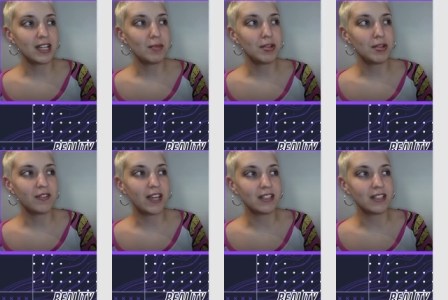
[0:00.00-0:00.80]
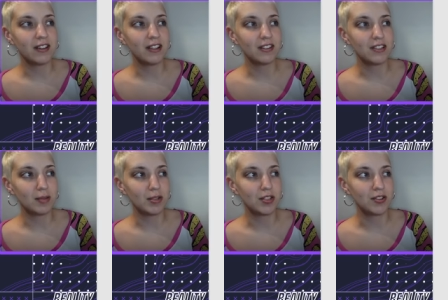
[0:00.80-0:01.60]
set a bunch of case law here to
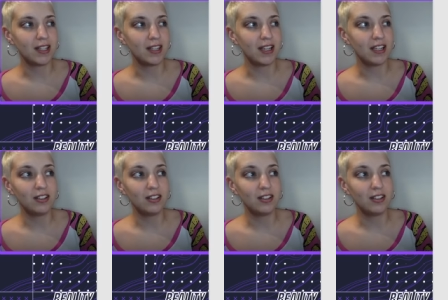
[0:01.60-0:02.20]
demonstrate that,